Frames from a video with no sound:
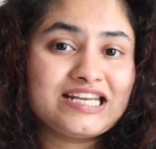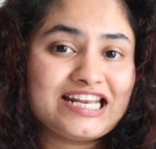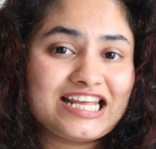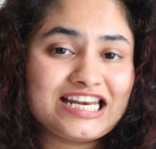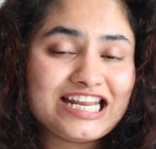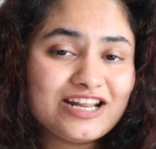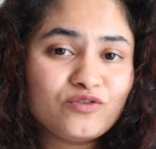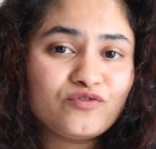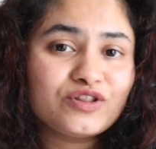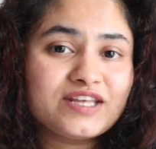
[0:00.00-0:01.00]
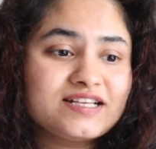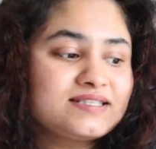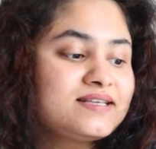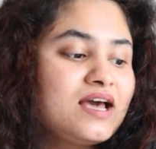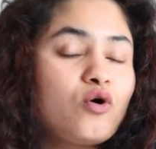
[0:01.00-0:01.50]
knitting needle for this,